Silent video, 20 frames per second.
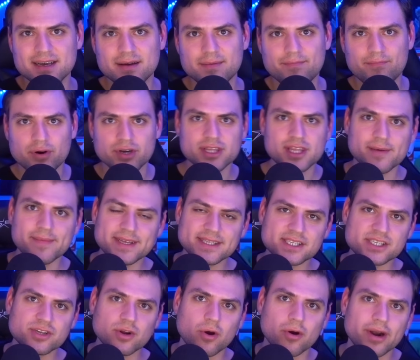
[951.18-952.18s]
Put them in
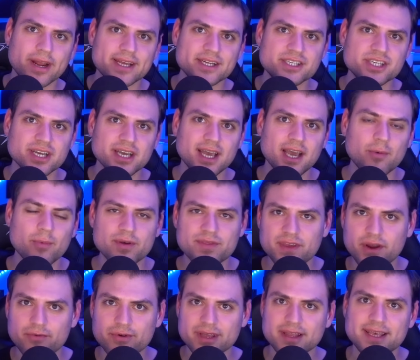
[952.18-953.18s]
storage, and what
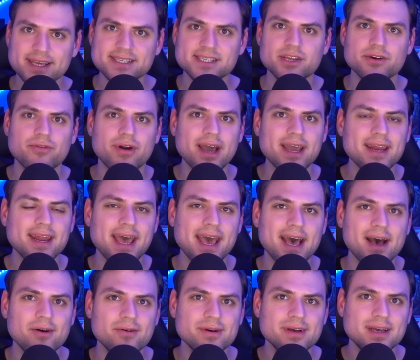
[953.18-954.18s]
they're releasing right
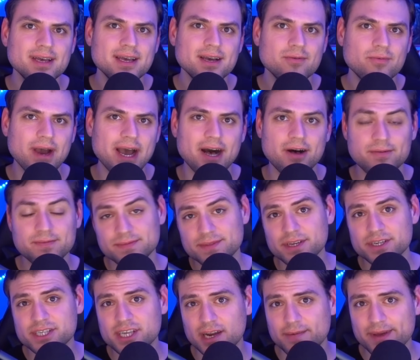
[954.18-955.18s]
now, well,
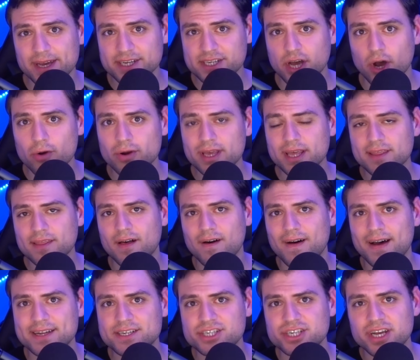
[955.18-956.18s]
there's going to be a token
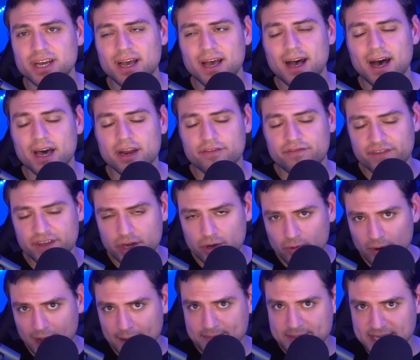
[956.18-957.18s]
launch on a few
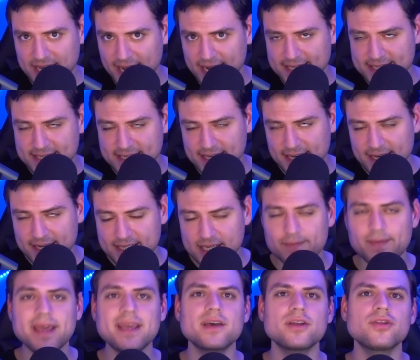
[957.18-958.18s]
websites to
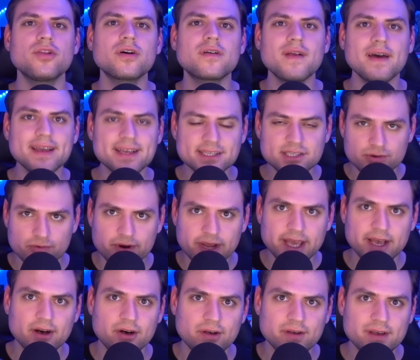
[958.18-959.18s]
make it look like it's
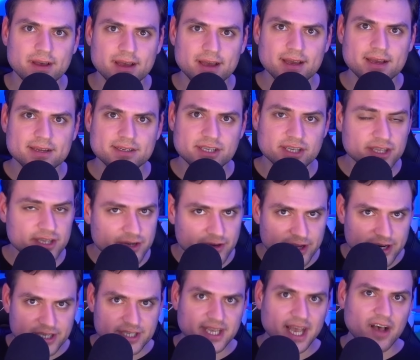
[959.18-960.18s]
real to the
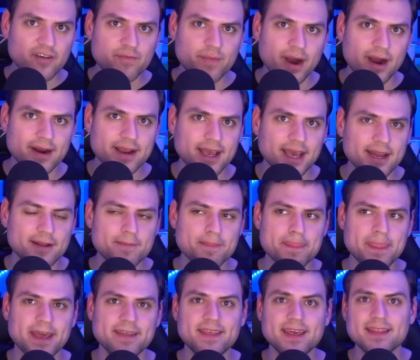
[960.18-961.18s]
do-it-yourself market.
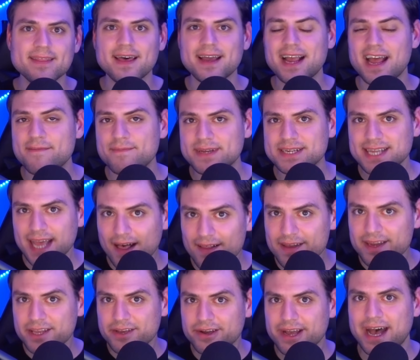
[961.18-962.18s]
And then, like I've been telling
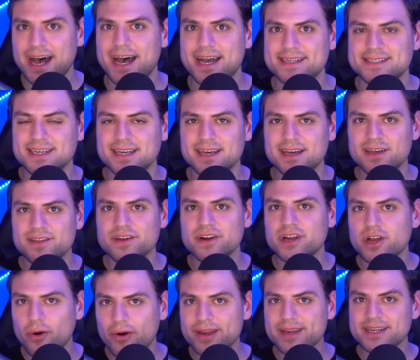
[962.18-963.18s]
you guys, they're
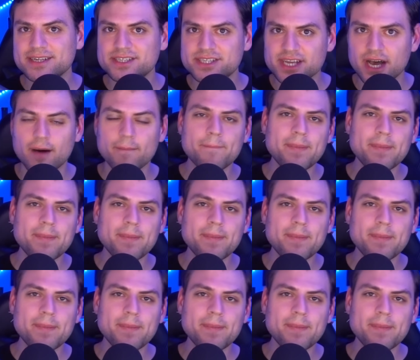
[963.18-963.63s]
going to dump